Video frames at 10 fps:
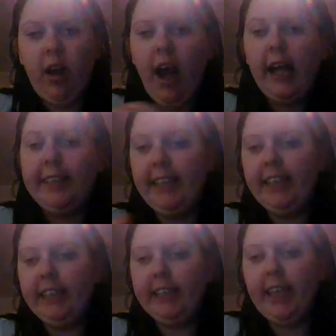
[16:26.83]
ID
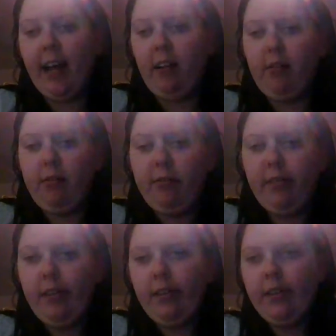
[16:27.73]

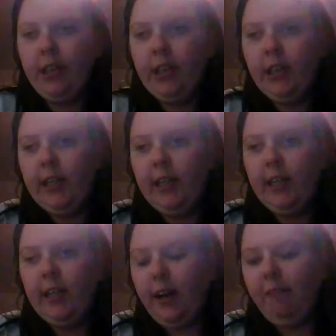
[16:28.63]
yourself.
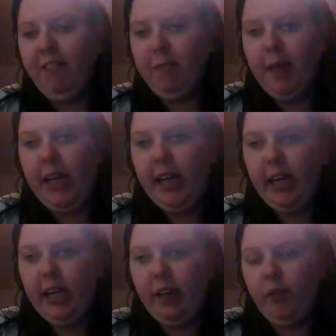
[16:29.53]
Now, for
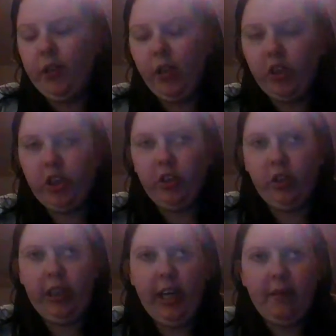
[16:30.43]
me, it was logical
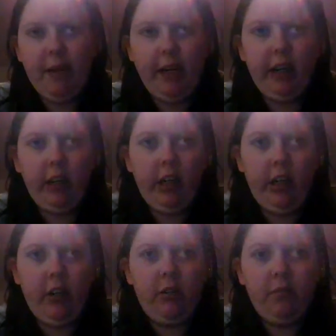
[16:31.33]
to get a medical
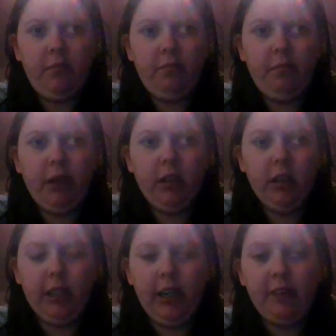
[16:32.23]
alert
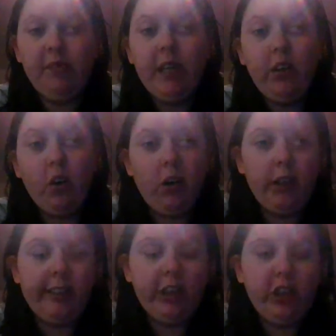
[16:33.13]
because I have medical
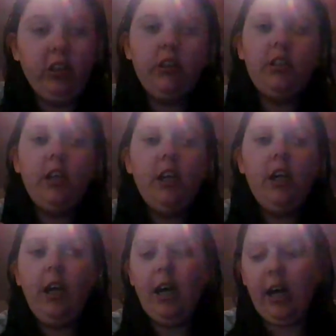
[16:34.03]
conditions.
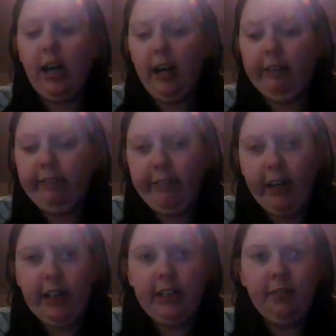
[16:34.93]
I have
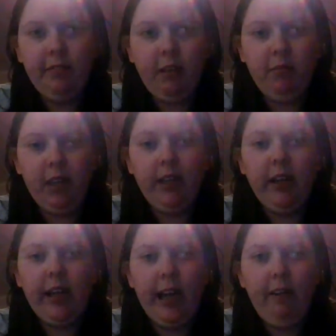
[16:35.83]
friends and family
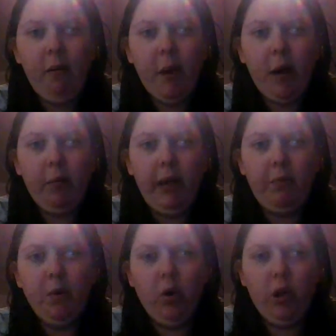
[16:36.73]
that care about
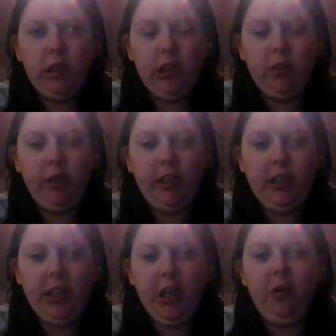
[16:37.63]
me, but also need
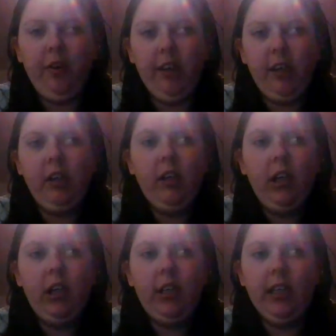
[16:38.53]
to know that
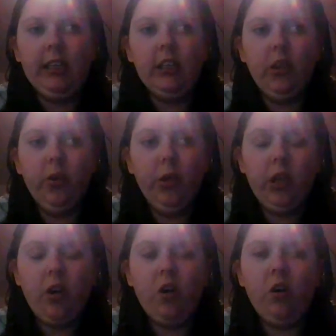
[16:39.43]
this is who
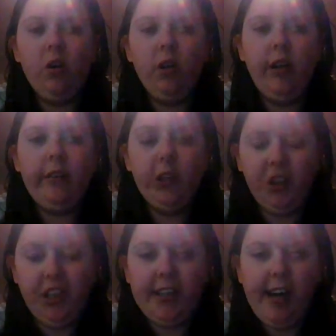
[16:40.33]
you call if
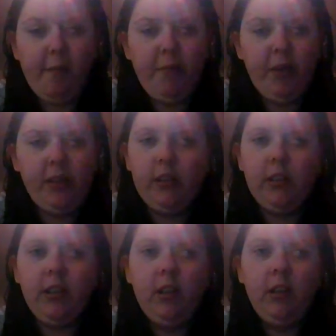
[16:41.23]
something
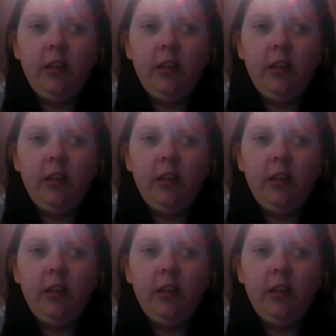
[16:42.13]
happens.